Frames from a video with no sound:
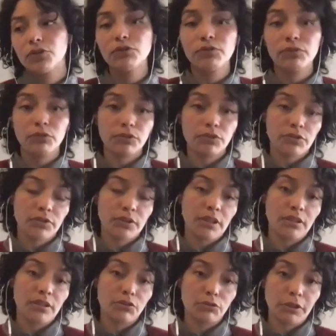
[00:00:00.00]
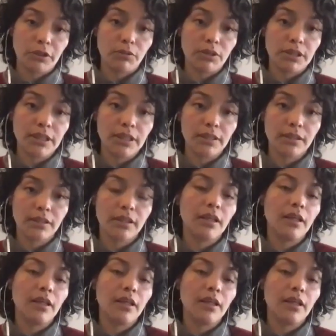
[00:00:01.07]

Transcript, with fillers: two flutes and string quartet,